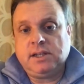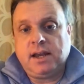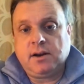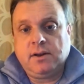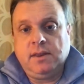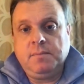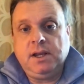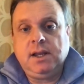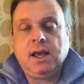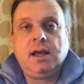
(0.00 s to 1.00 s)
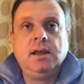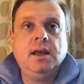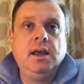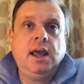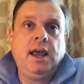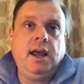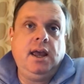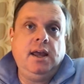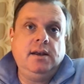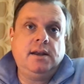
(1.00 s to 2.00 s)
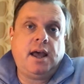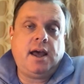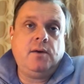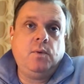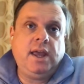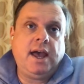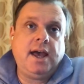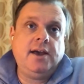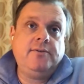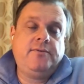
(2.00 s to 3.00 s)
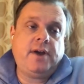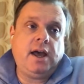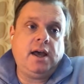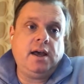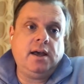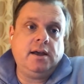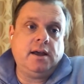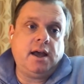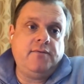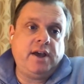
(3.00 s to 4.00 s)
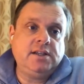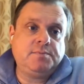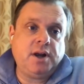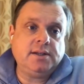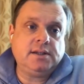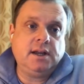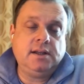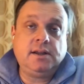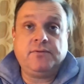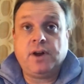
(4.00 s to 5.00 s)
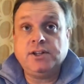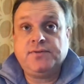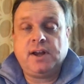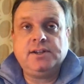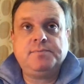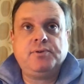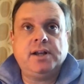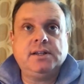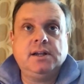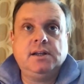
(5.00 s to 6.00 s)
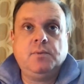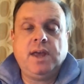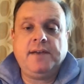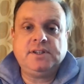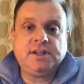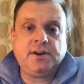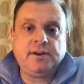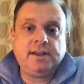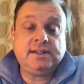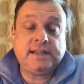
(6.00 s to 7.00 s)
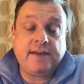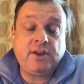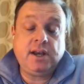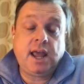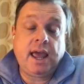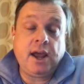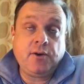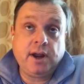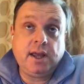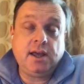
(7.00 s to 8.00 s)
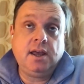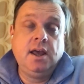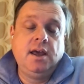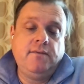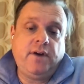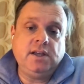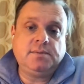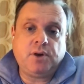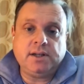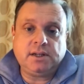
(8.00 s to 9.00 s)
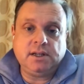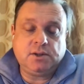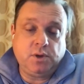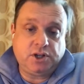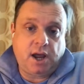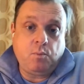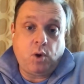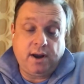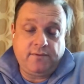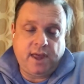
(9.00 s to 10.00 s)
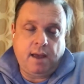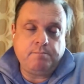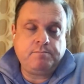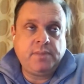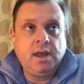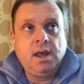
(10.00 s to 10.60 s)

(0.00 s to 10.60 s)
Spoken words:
and center in the media. And we have a vice president, the French vice president, and we have 7 area vice presidents, which I'm one of them.